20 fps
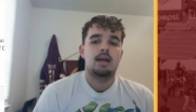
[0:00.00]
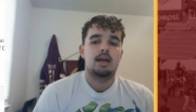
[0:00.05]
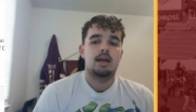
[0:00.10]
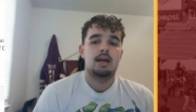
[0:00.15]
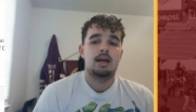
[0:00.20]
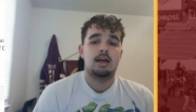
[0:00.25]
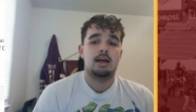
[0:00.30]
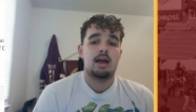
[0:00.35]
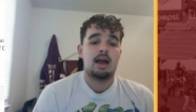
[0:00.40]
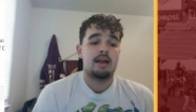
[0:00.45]

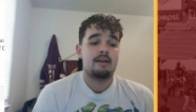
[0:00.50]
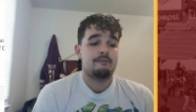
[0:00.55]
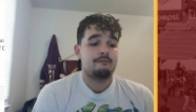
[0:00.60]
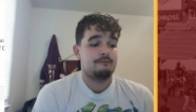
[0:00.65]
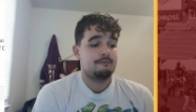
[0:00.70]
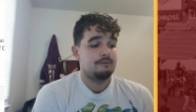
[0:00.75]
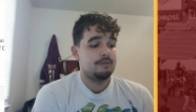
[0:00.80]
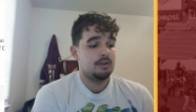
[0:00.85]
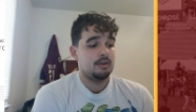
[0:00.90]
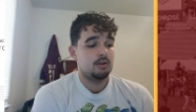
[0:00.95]
Uh, I
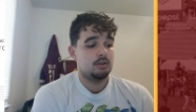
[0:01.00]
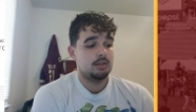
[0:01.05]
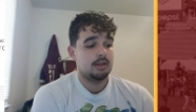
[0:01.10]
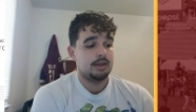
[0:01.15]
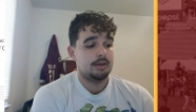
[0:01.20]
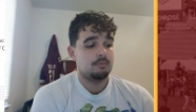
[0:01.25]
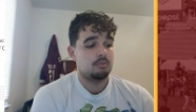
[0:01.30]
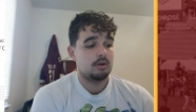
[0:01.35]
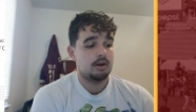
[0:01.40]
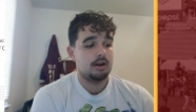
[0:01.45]
feel
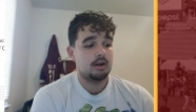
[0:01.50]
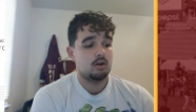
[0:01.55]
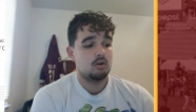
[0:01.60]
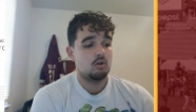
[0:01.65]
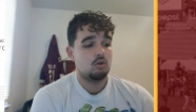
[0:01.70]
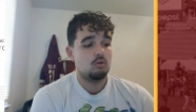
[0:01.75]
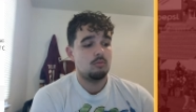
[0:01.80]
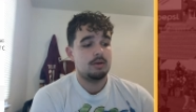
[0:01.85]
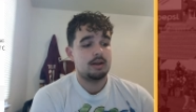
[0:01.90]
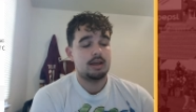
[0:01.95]
like Brandon
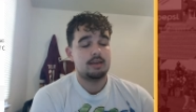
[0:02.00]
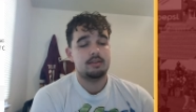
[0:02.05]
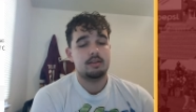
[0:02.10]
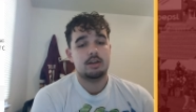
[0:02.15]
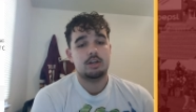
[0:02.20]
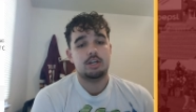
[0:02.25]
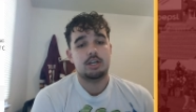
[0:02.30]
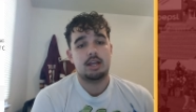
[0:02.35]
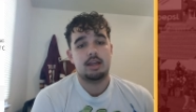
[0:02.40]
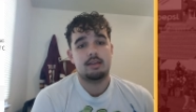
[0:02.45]
Coleman has a
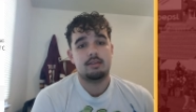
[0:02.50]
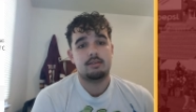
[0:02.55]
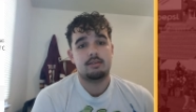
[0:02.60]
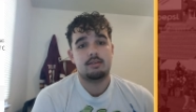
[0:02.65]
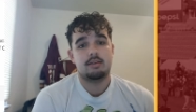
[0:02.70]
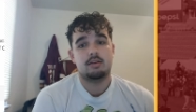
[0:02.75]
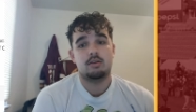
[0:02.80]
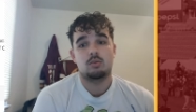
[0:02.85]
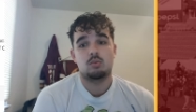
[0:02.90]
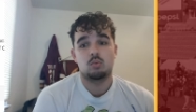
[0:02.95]
chance
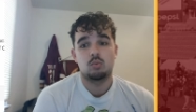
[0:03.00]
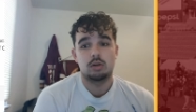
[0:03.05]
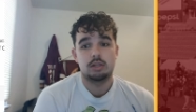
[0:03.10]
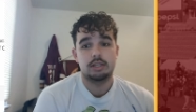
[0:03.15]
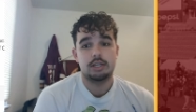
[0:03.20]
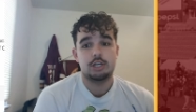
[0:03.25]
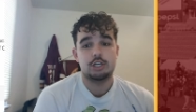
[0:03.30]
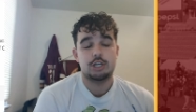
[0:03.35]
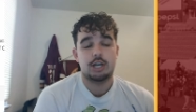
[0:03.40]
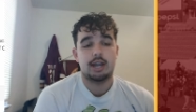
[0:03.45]
to
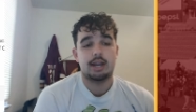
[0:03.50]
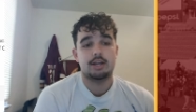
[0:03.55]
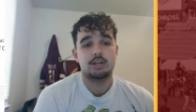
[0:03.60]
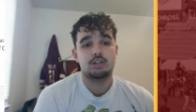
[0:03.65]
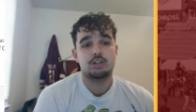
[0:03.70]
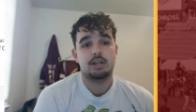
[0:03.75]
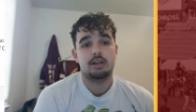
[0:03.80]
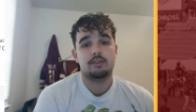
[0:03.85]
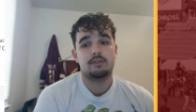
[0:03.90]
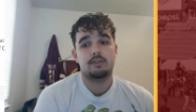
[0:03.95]
really change
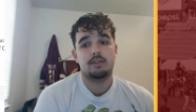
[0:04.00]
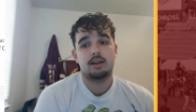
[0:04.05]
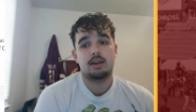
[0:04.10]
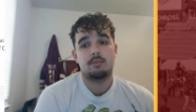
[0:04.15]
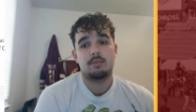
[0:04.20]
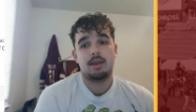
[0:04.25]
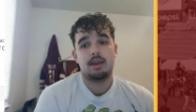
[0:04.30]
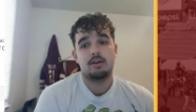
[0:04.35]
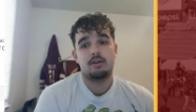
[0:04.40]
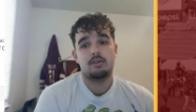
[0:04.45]
things for the
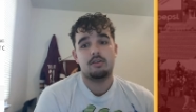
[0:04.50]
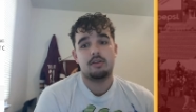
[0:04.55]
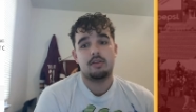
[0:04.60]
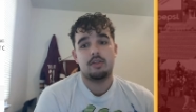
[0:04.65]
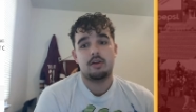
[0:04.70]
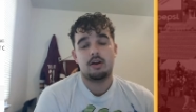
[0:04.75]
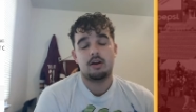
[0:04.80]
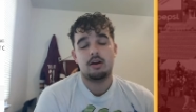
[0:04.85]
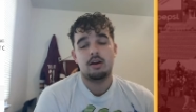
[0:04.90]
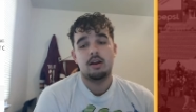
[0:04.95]
Commanders and
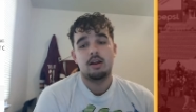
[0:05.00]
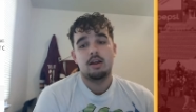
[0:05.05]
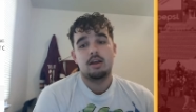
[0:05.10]
their